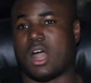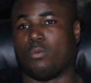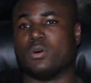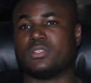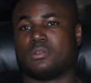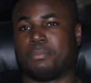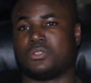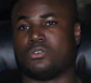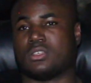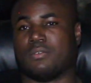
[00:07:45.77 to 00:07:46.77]
and want to
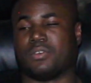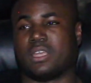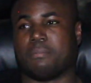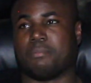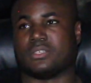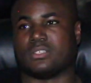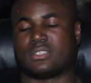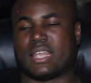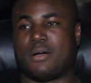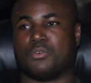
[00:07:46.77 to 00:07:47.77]
pursue something in
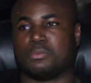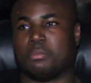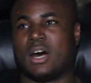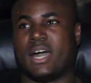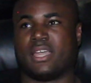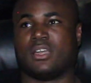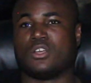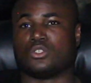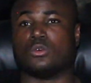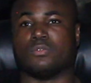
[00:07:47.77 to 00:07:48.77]
business that was my
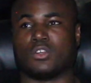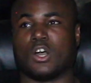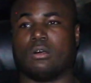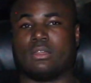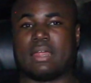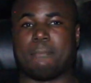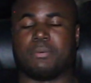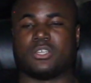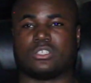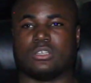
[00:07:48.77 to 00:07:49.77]
sort of goal and
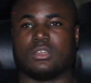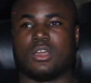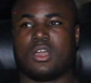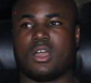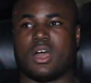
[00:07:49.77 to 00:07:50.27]
ambition